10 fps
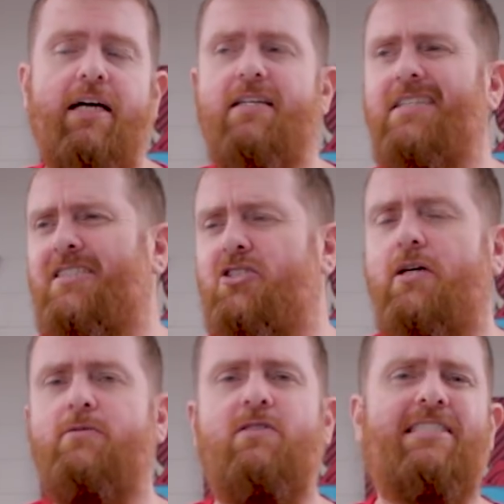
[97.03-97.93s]
And in
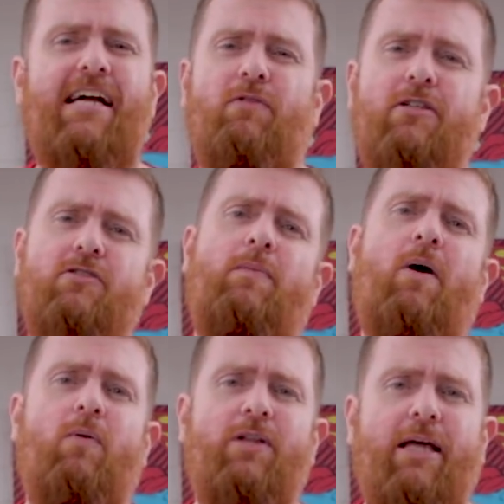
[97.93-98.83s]
terms of say
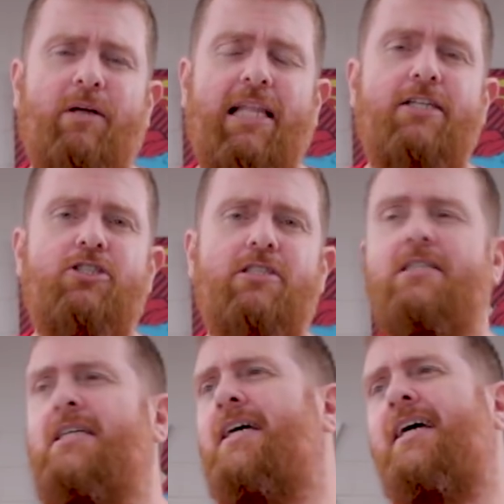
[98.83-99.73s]
RetroPie with emulation,